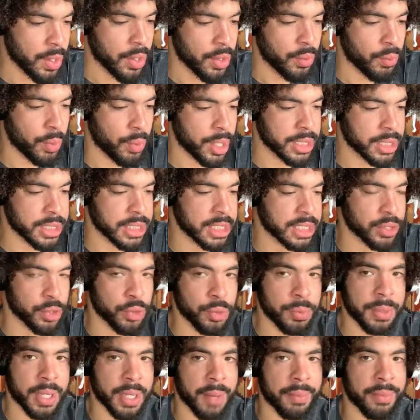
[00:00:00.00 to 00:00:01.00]
Where's this
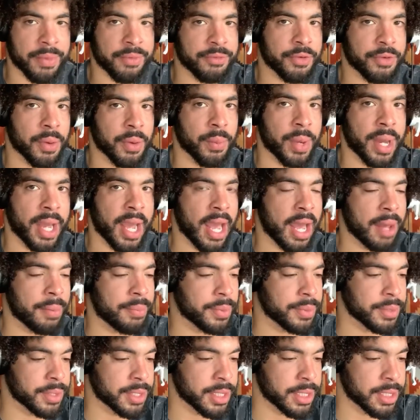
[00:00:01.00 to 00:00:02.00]
oop coming from? What
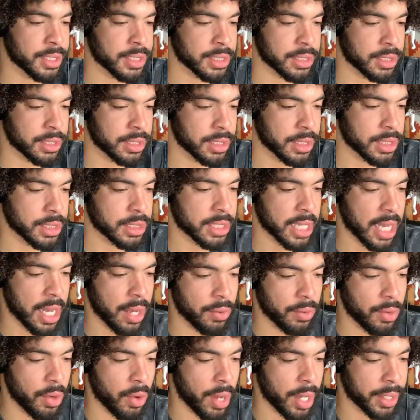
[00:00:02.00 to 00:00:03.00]
happened? Did the
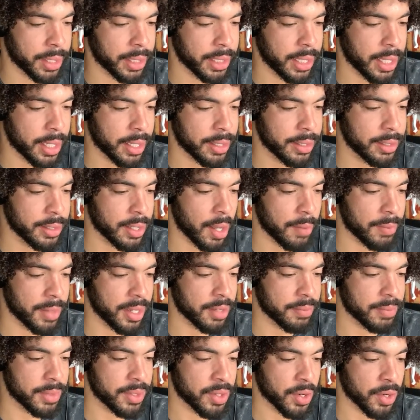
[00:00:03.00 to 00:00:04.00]
sound go out again? Y'all
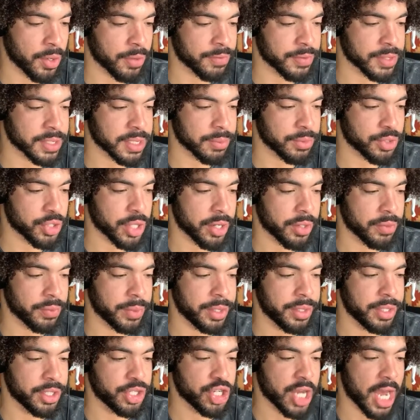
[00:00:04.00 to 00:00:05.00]
making me nervous. I'm trying to
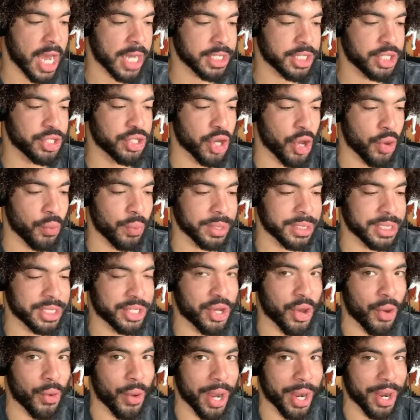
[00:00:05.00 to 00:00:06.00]
read the chat to know what's
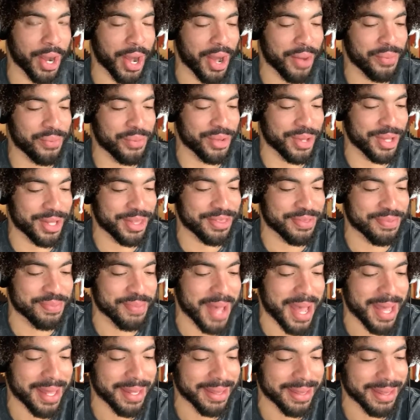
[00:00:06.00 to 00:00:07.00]
going on with
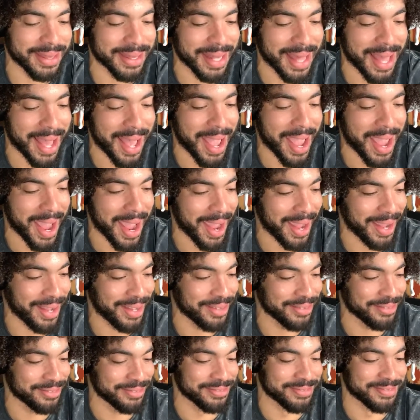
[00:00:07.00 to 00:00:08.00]
my
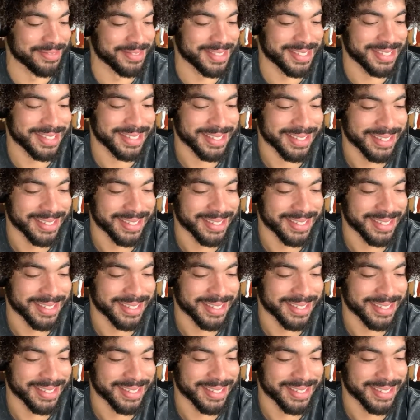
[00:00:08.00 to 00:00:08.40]
lives.